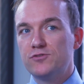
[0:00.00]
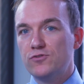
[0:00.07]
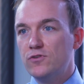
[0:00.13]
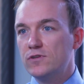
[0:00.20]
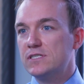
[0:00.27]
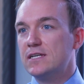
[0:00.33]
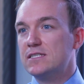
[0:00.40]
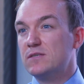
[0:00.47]

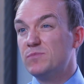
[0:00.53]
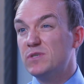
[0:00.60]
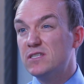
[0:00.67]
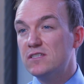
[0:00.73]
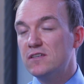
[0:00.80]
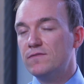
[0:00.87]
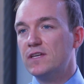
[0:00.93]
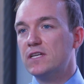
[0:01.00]
drugs at
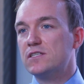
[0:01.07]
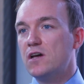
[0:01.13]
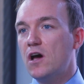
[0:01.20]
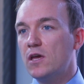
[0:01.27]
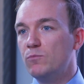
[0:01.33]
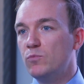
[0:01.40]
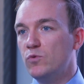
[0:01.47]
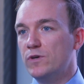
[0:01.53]
specific
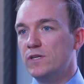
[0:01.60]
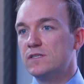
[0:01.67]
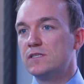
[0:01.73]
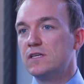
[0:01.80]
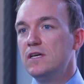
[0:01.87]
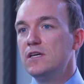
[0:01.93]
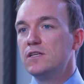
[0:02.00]
time points